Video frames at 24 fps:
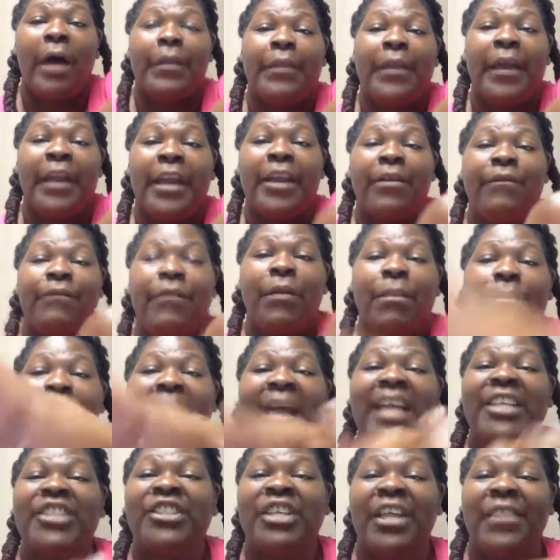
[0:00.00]
the
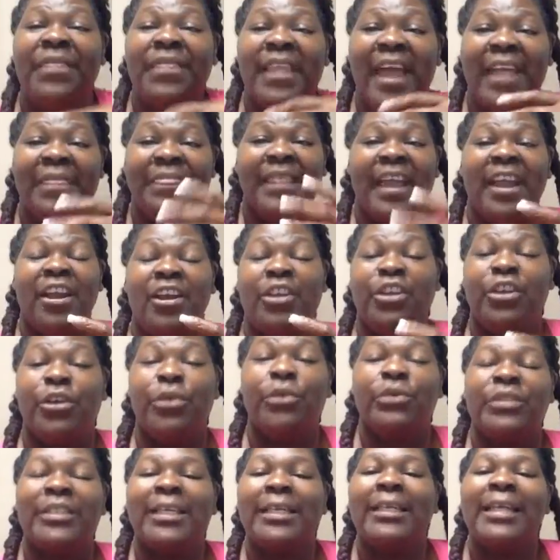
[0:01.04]
information that they are
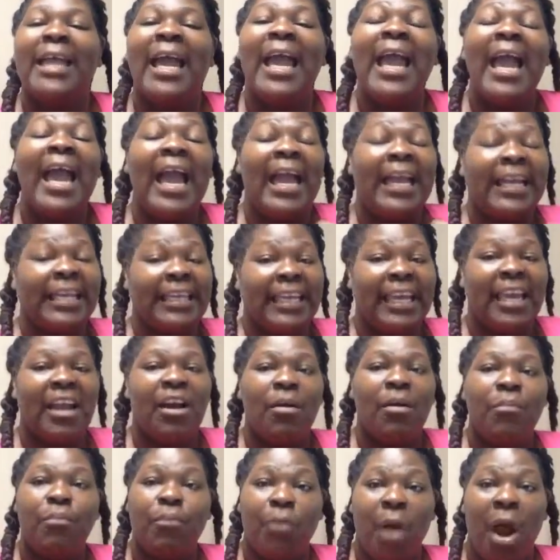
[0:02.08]
using,
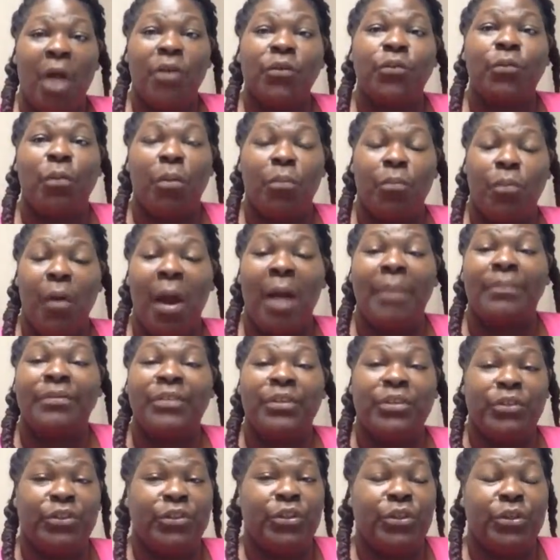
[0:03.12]
give props where props
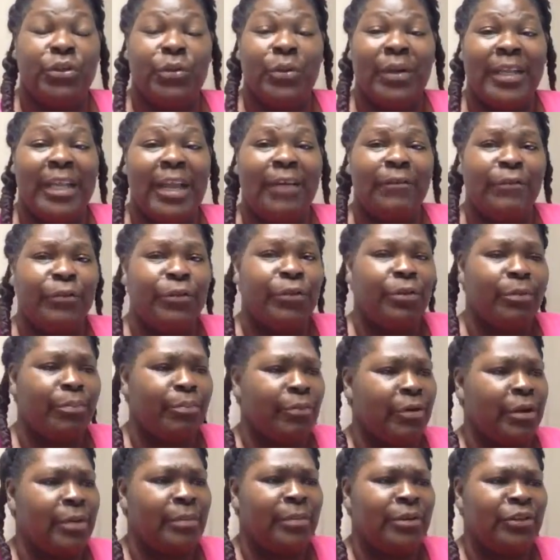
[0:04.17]
is due. And if you're
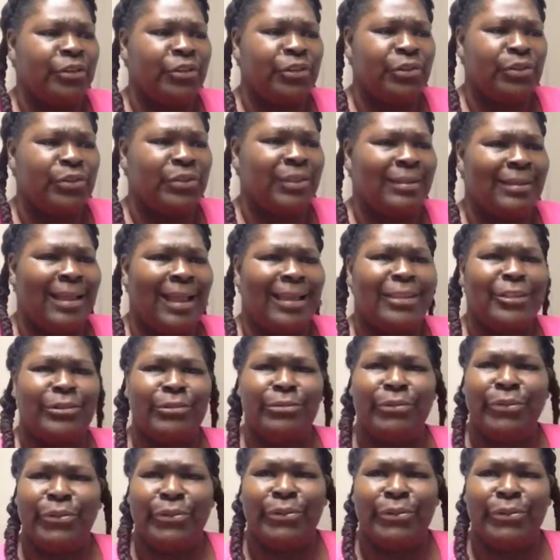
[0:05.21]
pretty much using like two or